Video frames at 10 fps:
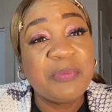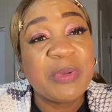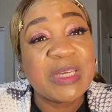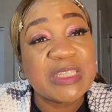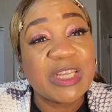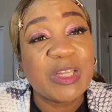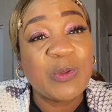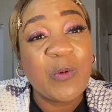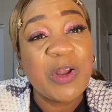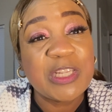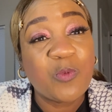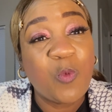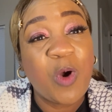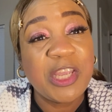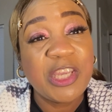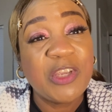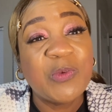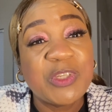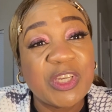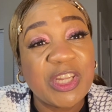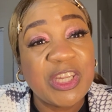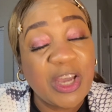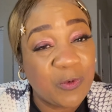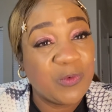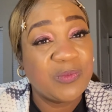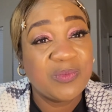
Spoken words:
because the Lord is wanting you to know